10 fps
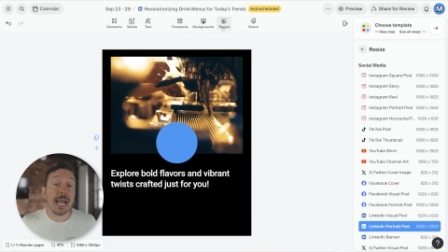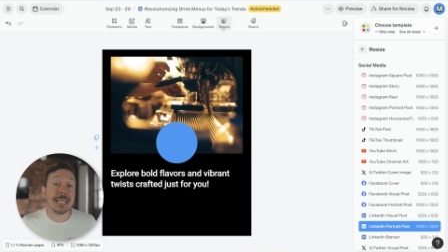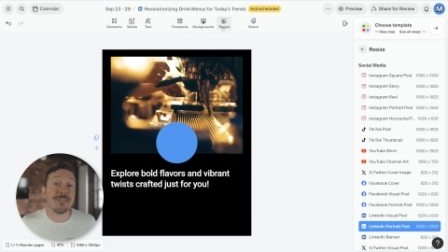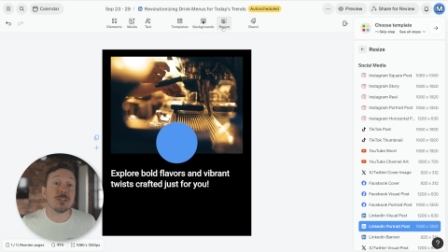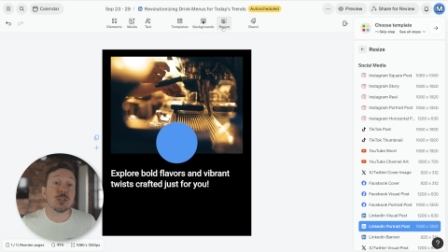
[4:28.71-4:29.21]

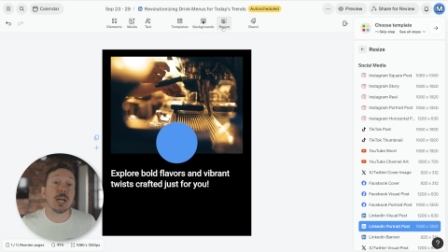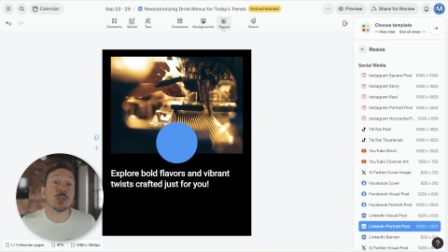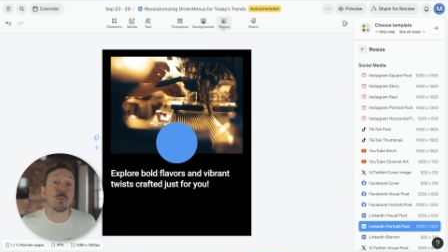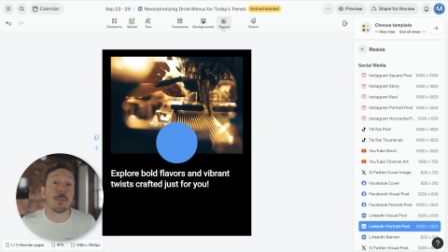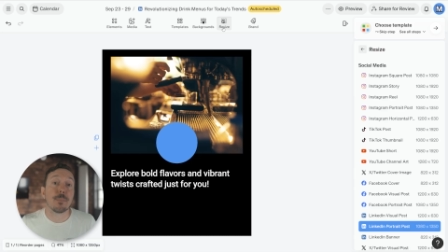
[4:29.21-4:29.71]
and even
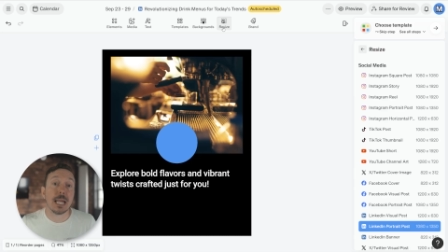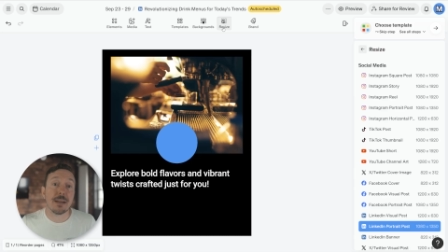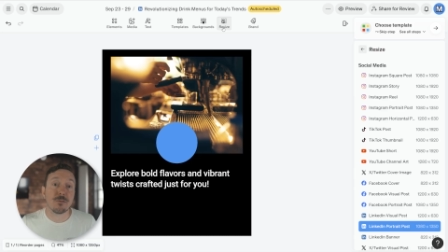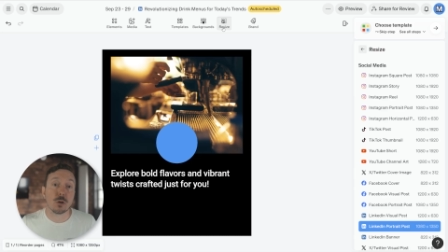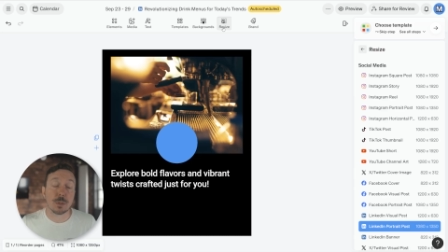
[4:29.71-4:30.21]
change what
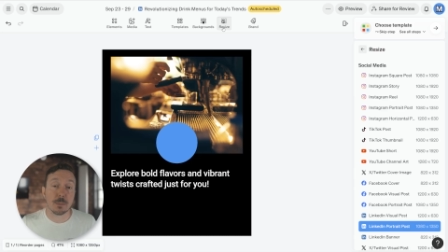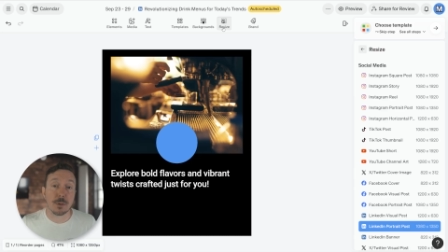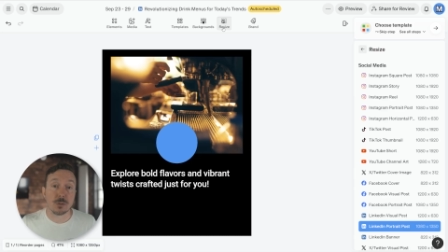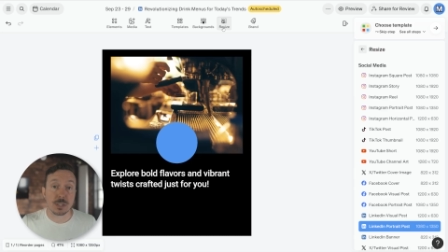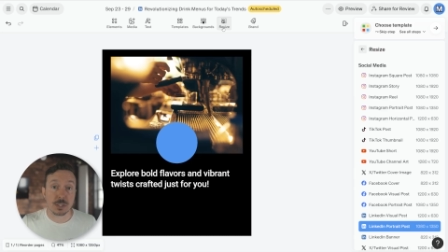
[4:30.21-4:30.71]
platform you're
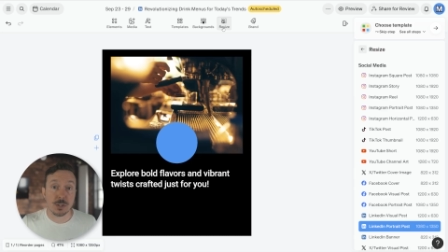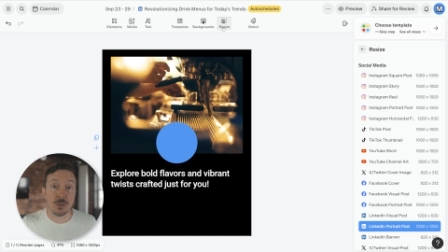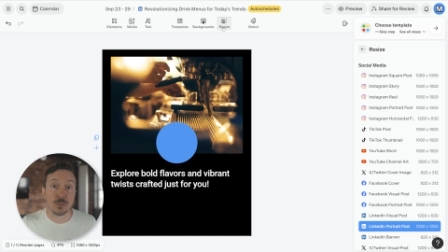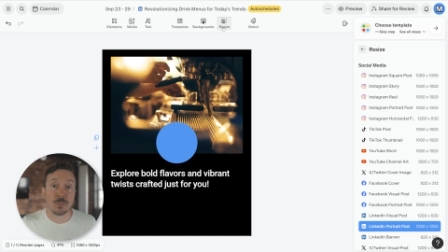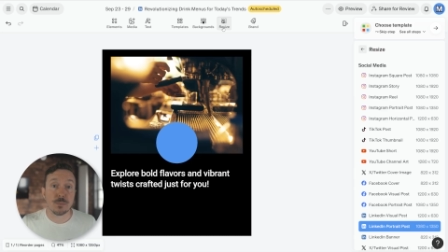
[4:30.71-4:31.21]
posting
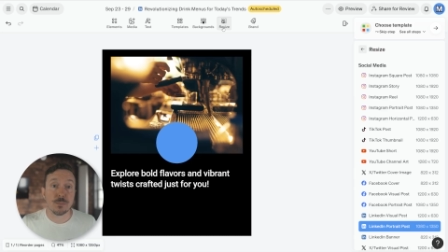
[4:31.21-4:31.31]
to.